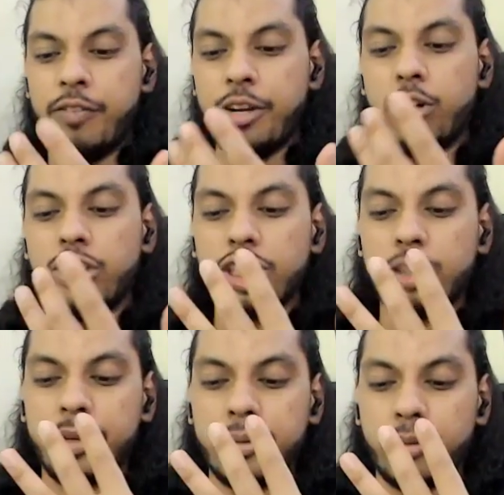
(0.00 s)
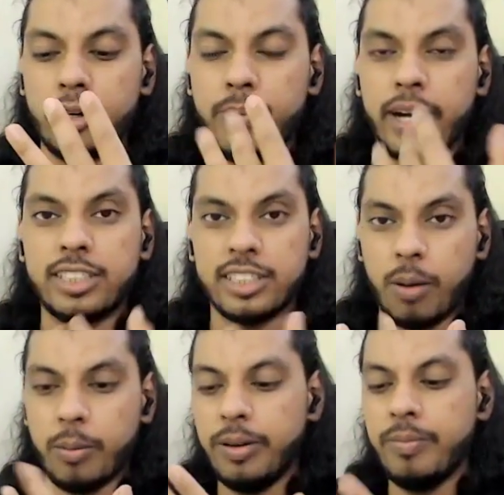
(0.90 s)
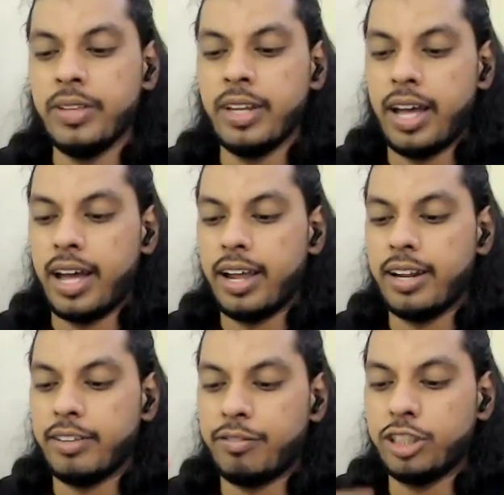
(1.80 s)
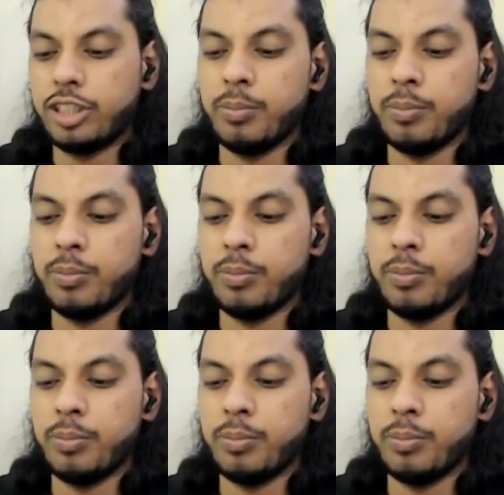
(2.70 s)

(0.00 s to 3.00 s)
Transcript: we don't judge by a book by its cover, and the first